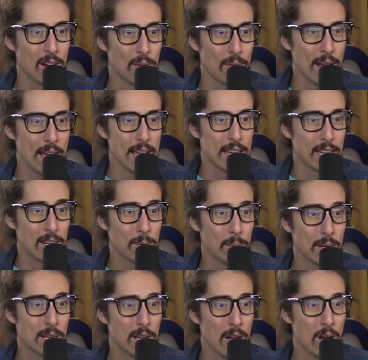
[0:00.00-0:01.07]
All right, here
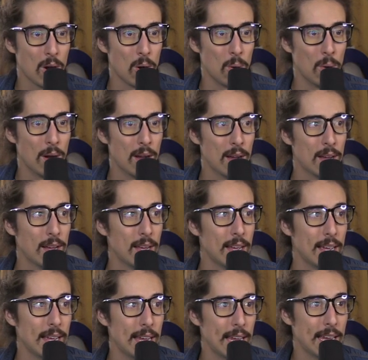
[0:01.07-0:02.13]
we go.
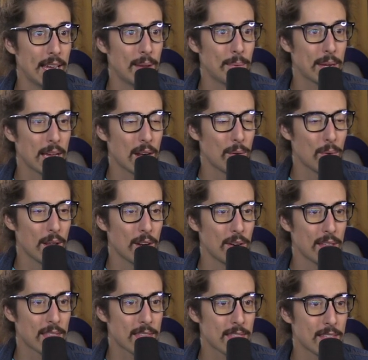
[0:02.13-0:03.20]
And we got a runner
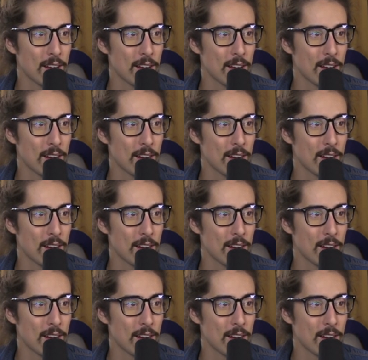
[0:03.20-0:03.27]
at